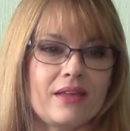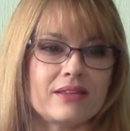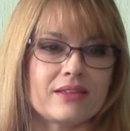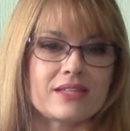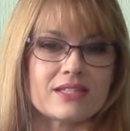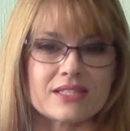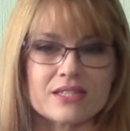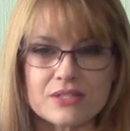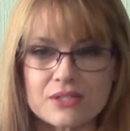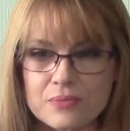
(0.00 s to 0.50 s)

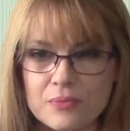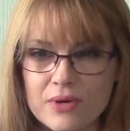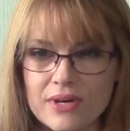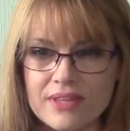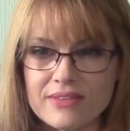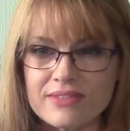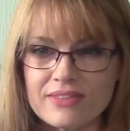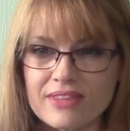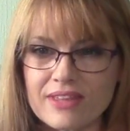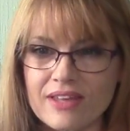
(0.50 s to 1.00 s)
this is
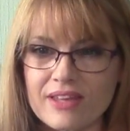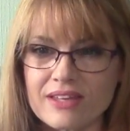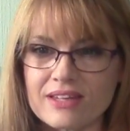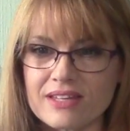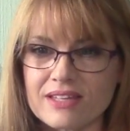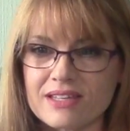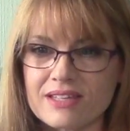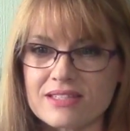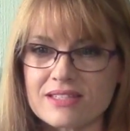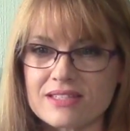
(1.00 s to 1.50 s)
one that
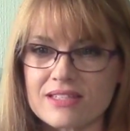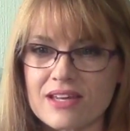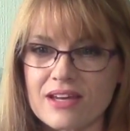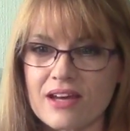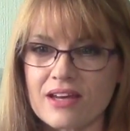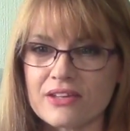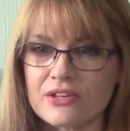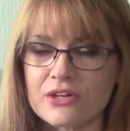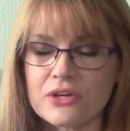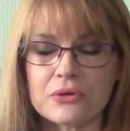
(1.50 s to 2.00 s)
is,
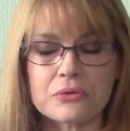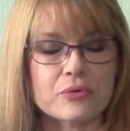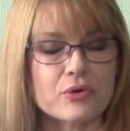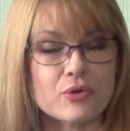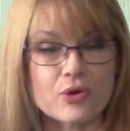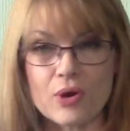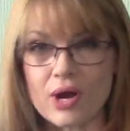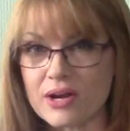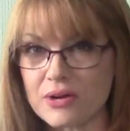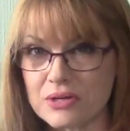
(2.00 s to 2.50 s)

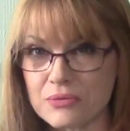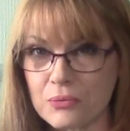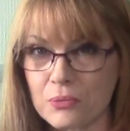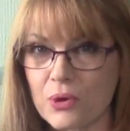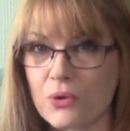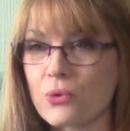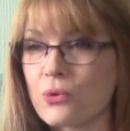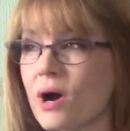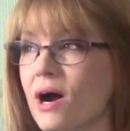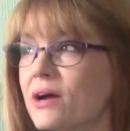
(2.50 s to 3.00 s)

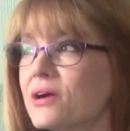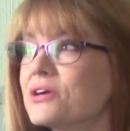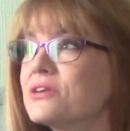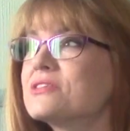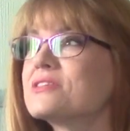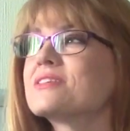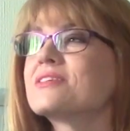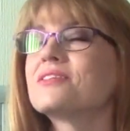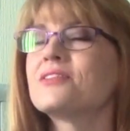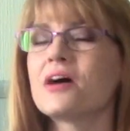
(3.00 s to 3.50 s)

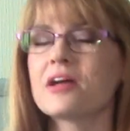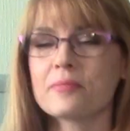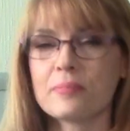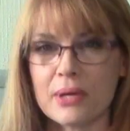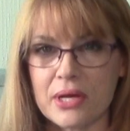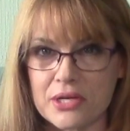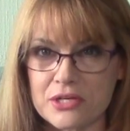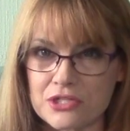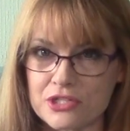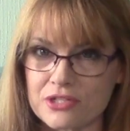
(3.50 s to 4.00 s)
requires a lot of
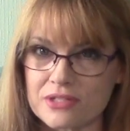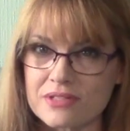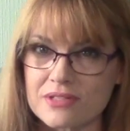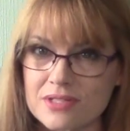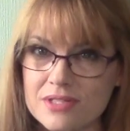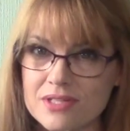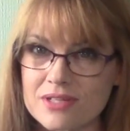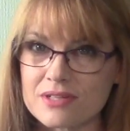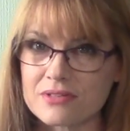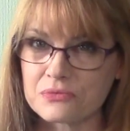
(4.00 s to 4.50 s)

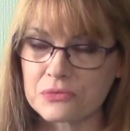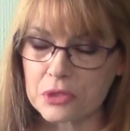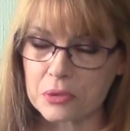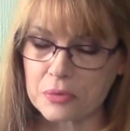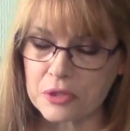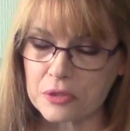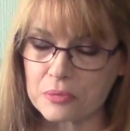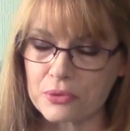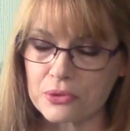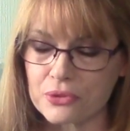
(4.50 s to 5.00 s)
patience for the
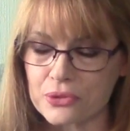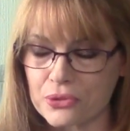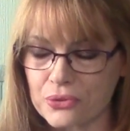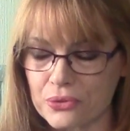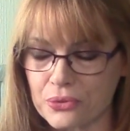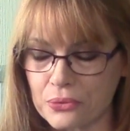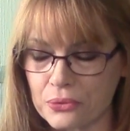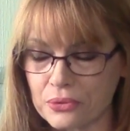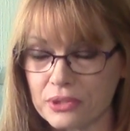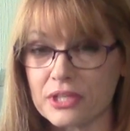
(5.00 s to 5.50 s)
people
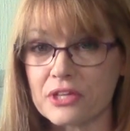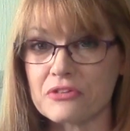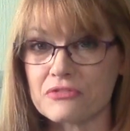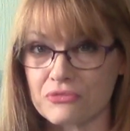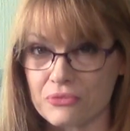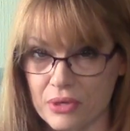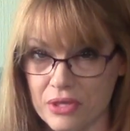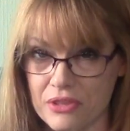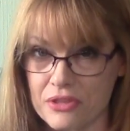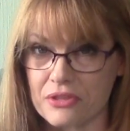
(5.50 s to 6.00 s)
who
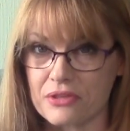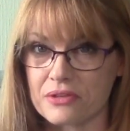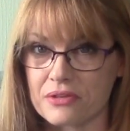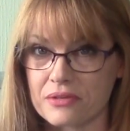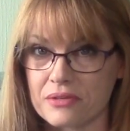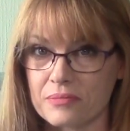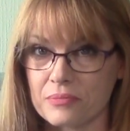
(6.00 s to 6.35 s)
live with